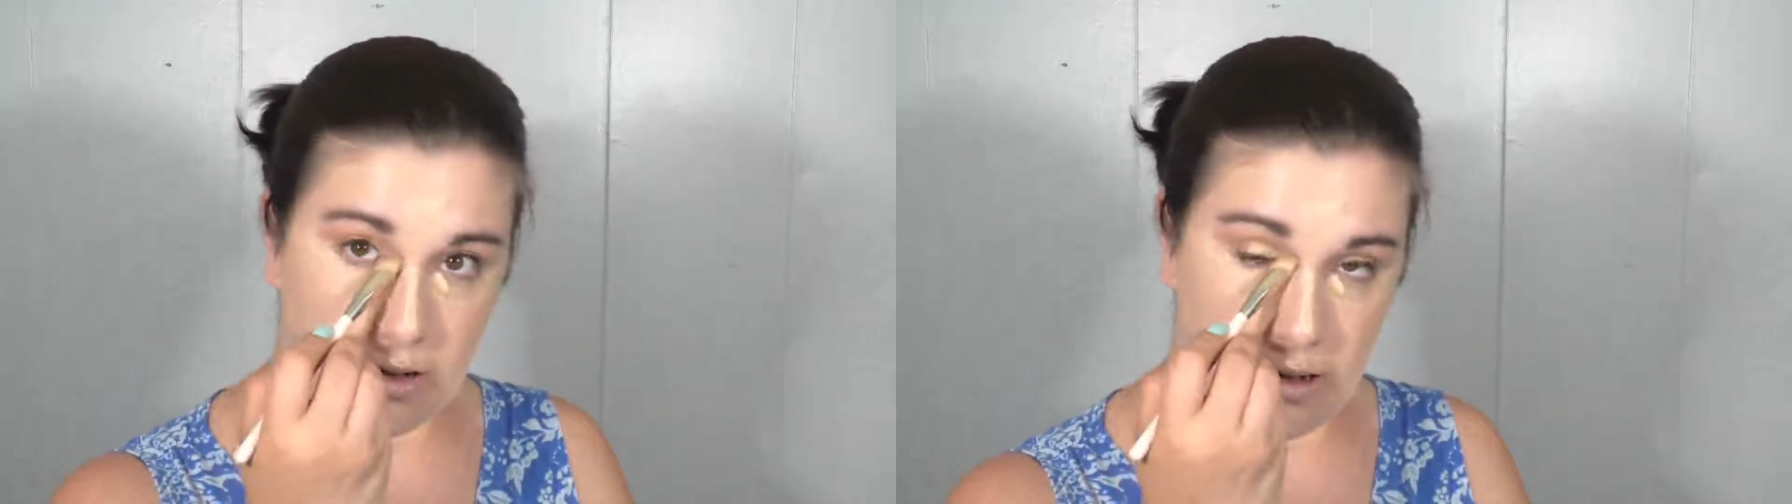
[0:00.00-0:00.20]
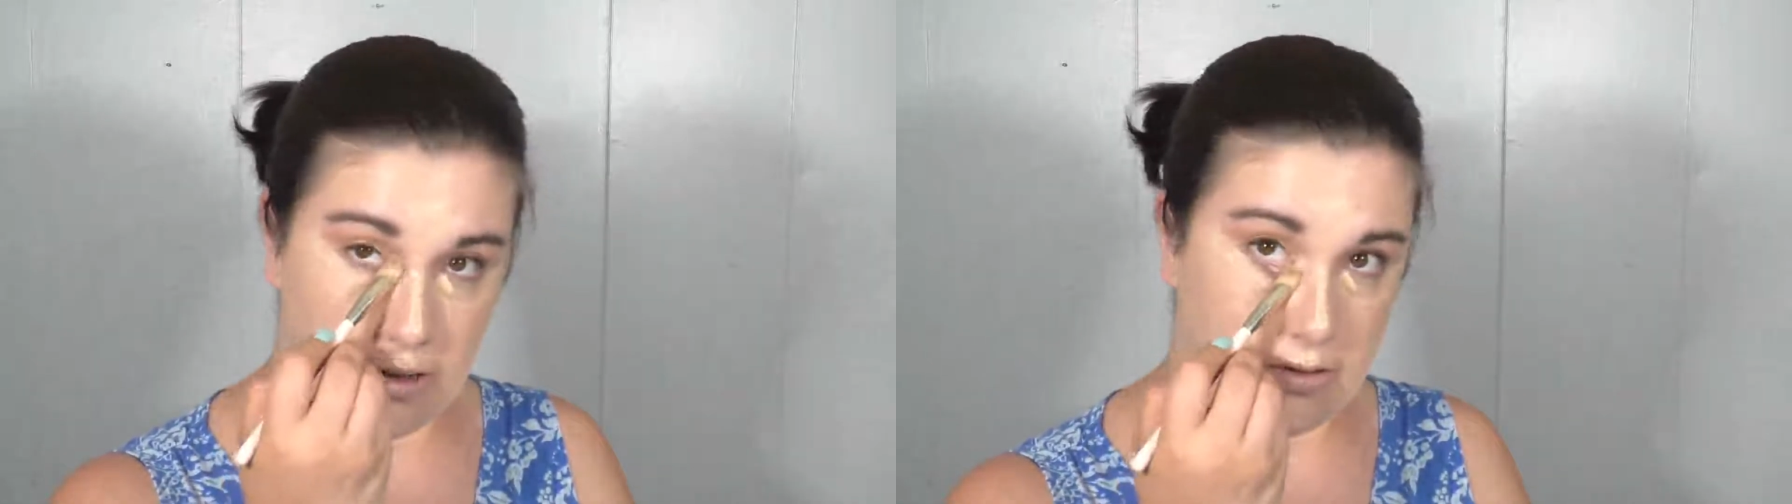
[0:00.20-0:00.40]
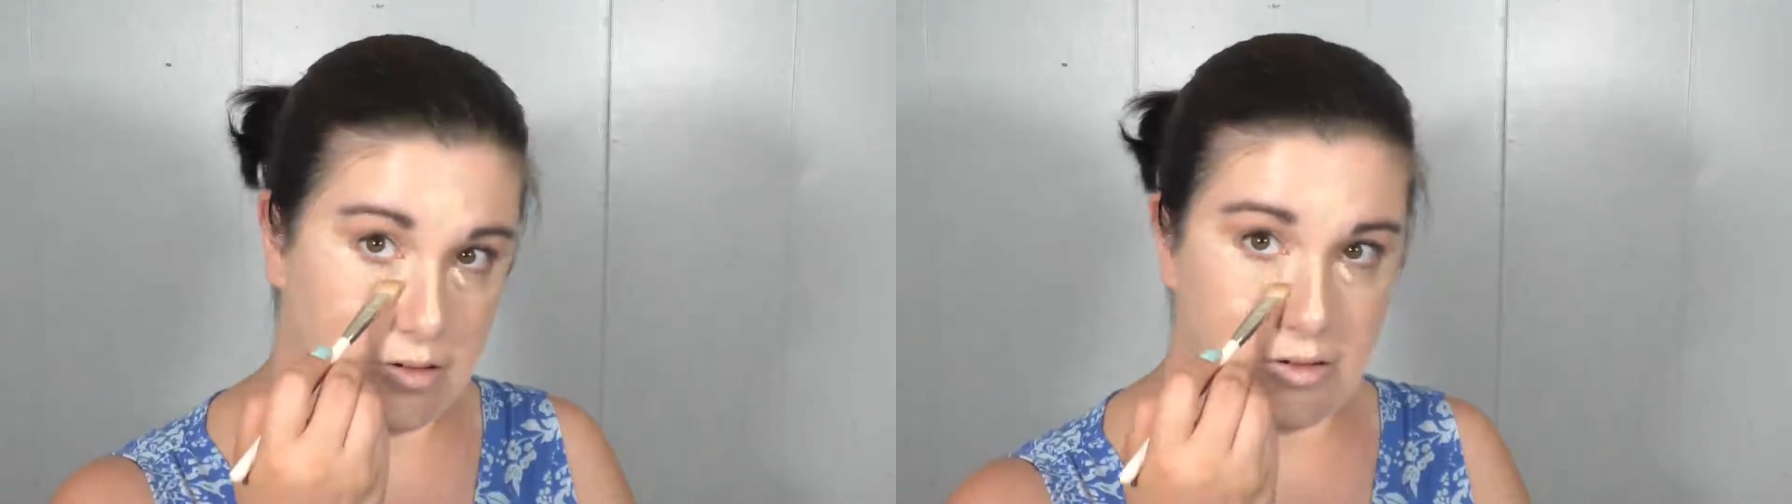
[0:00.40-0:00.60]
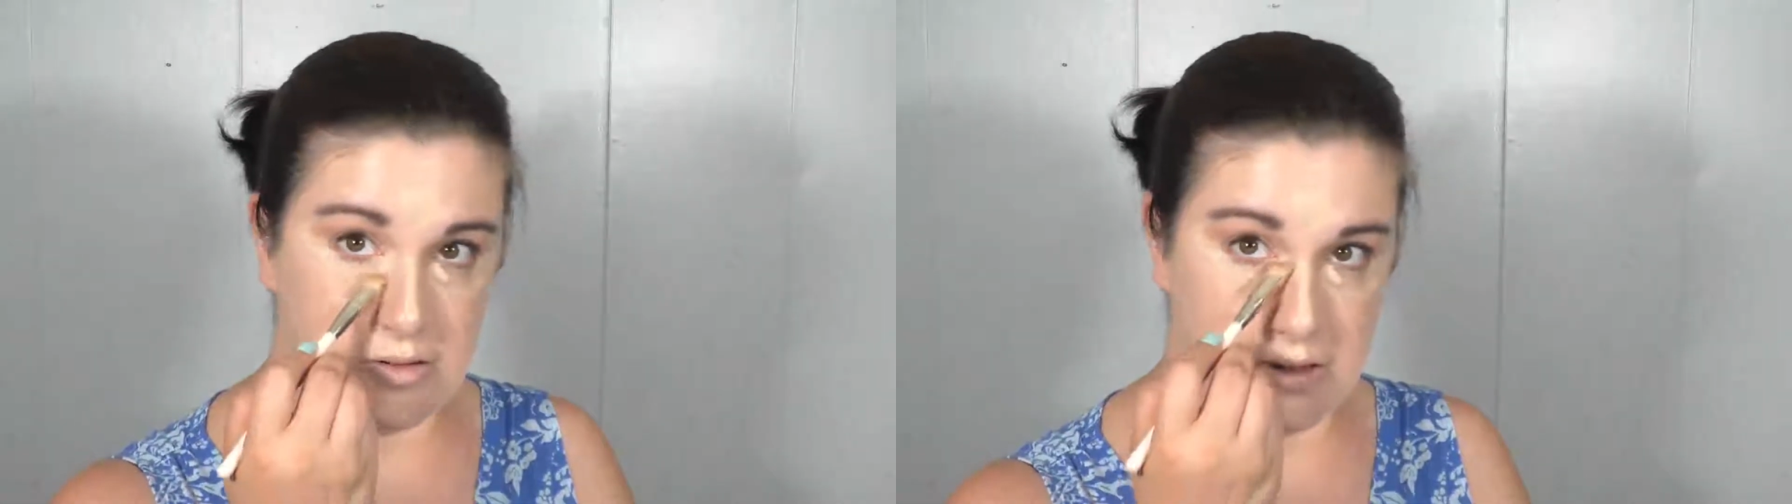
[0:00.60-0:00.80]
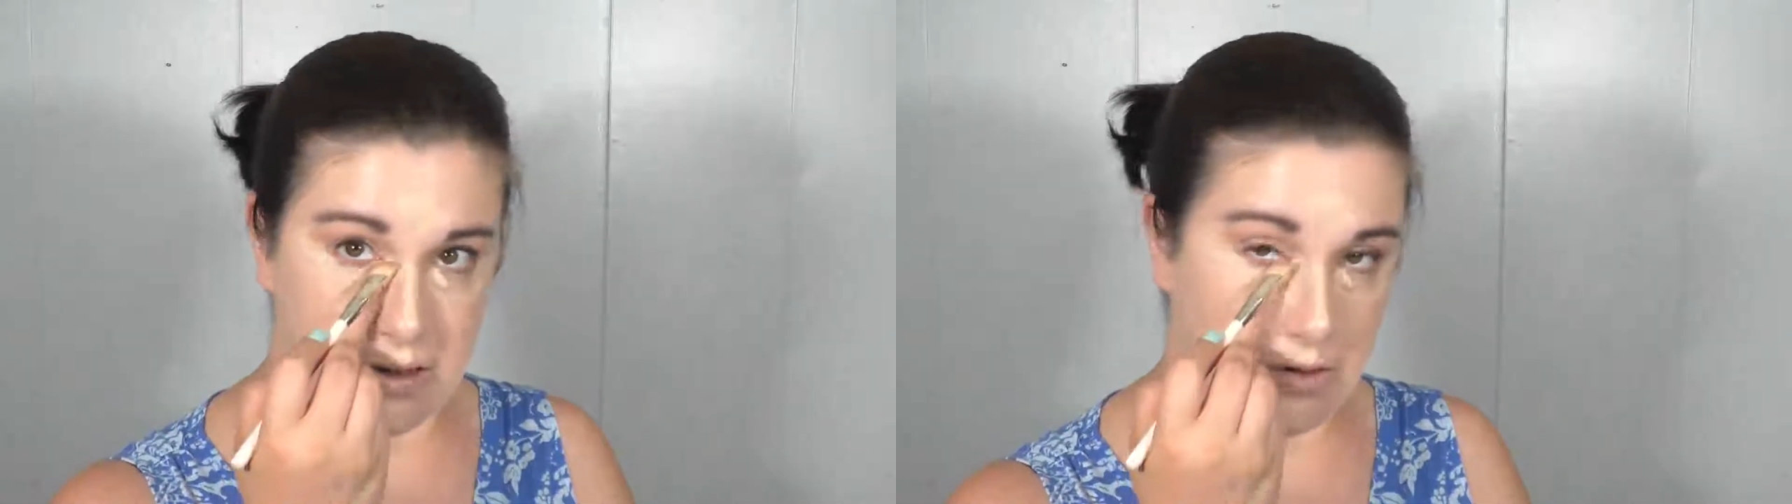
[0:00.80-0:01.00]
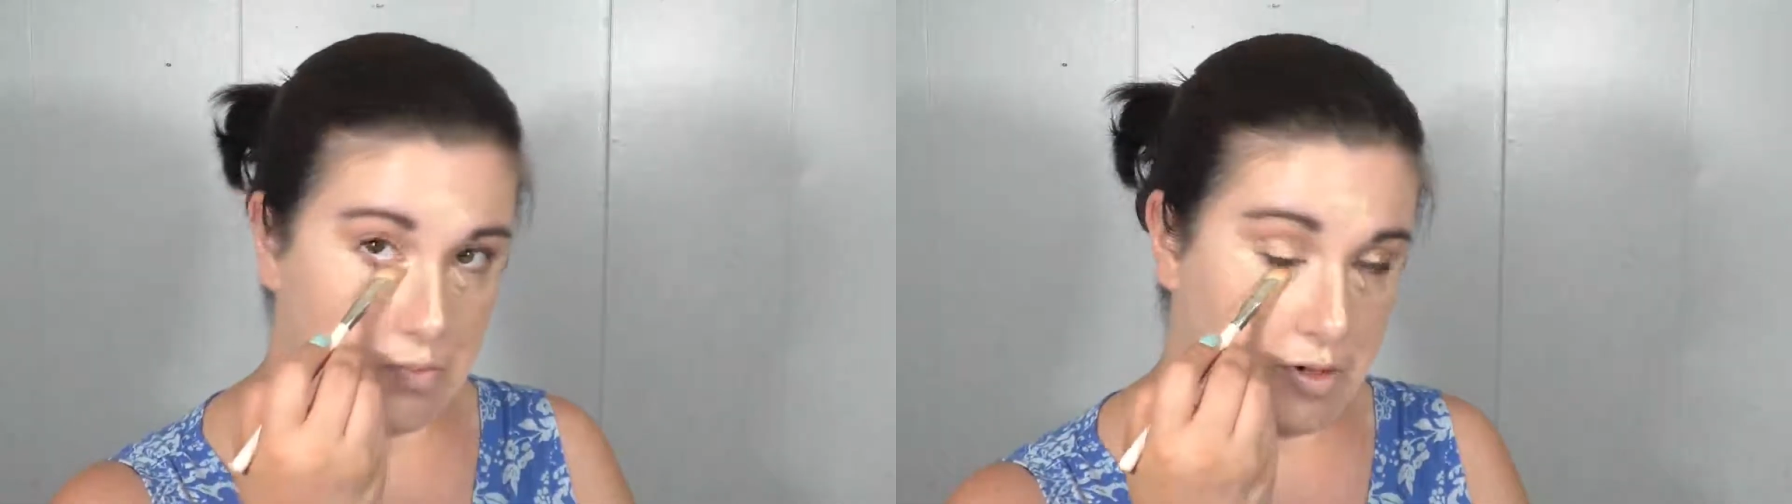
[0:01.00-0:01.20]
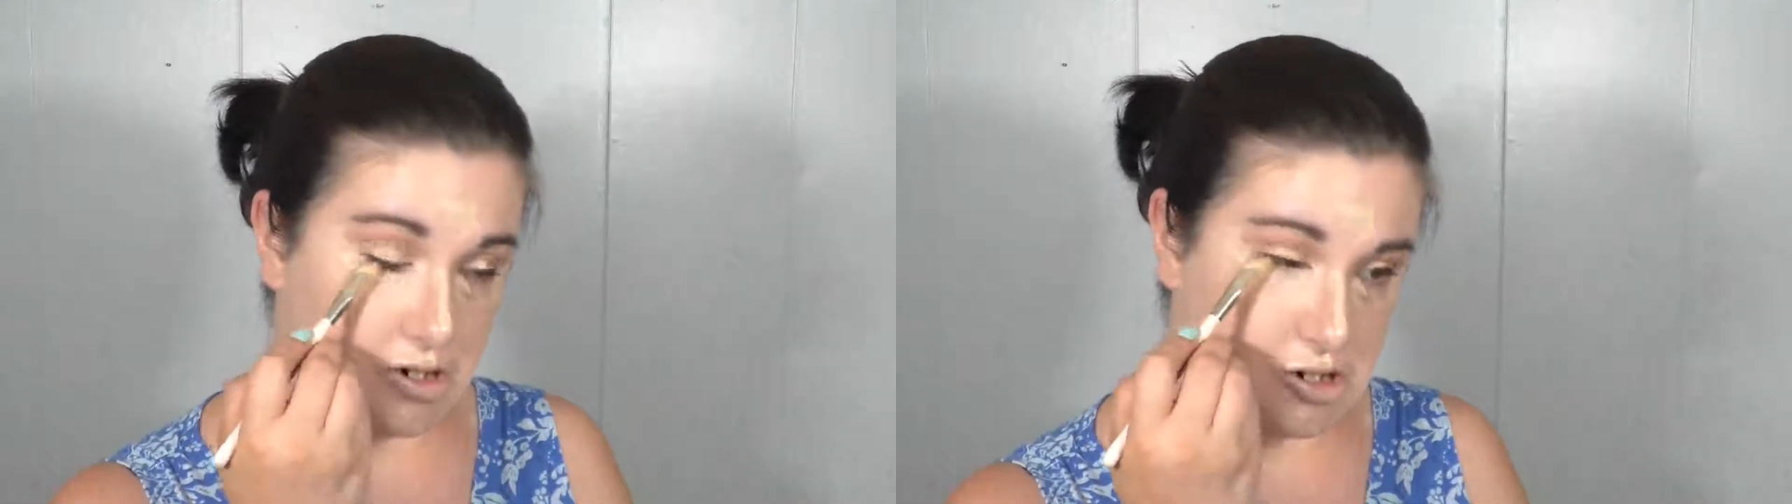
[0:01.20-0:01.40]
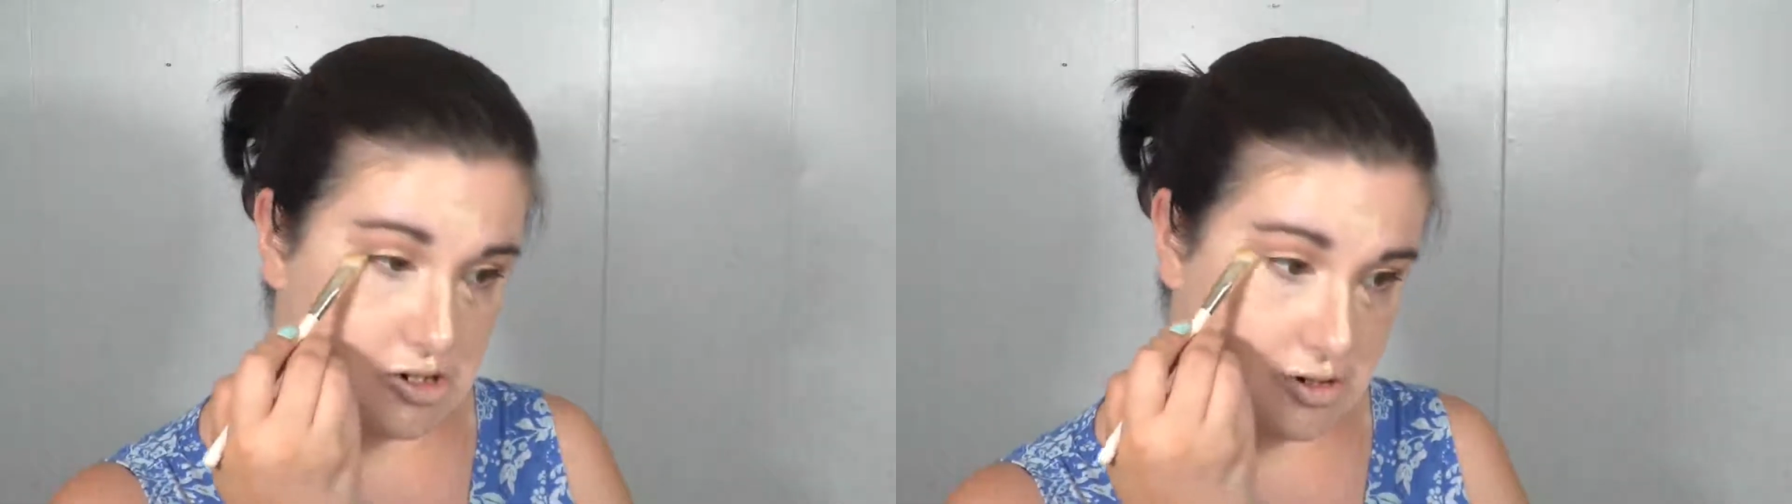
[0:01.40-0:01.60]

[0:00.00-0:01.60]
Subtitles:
another concealer brush,